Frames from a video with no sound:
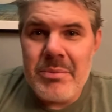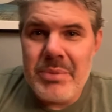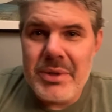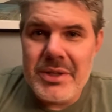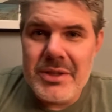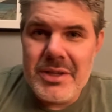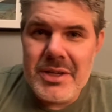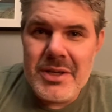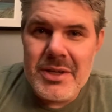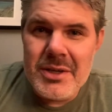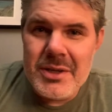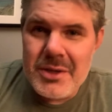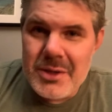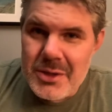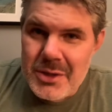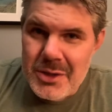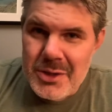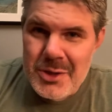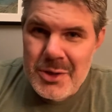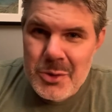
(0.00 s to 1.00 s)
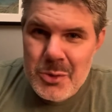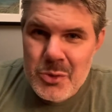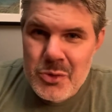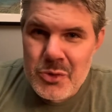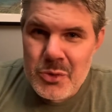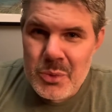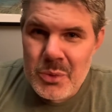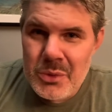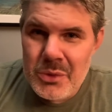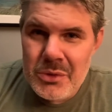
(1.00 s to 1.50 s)
but the
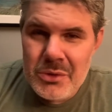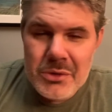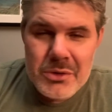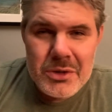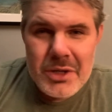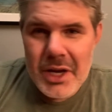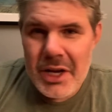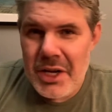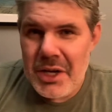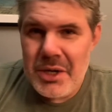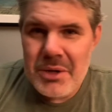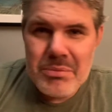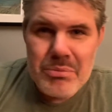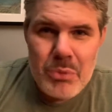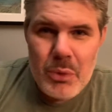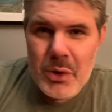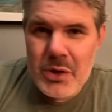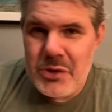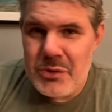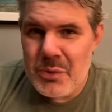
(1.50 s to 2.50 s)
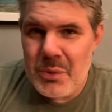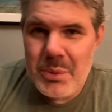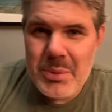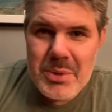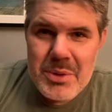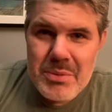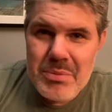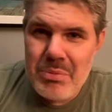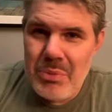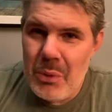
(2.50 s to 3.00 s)
usual kind of boys will
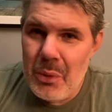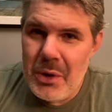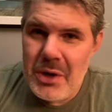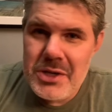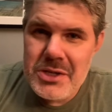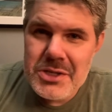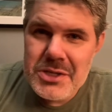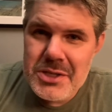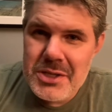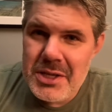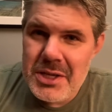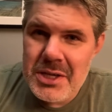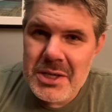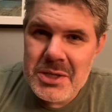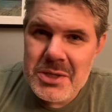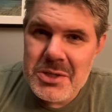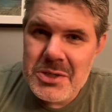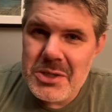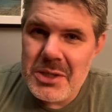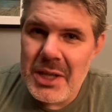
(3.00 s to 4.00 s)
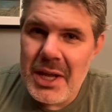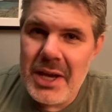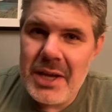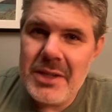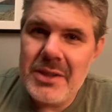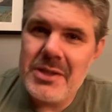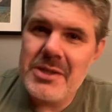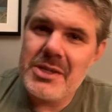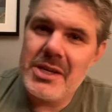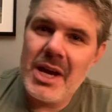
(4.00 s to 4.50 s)
be boys things, like
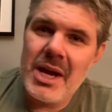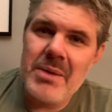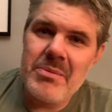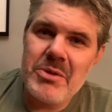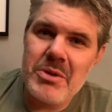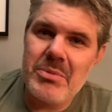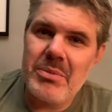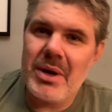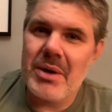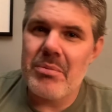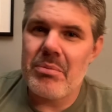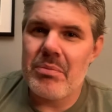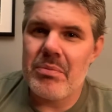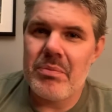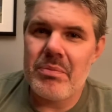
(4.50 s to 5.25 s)
the time that my